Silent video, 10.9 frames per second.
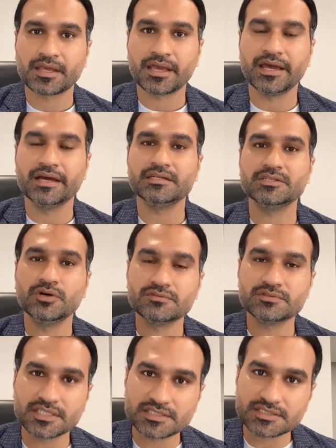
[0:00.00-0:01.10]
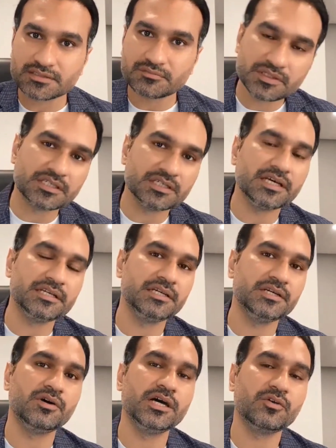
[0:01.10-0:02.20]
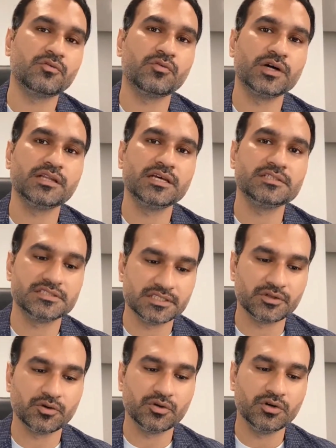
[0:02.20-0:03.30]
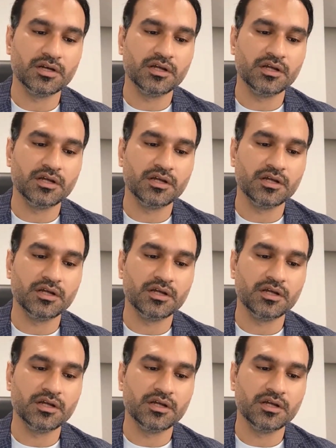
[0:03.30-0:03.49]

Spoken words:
and you have just submitted an EOI of 190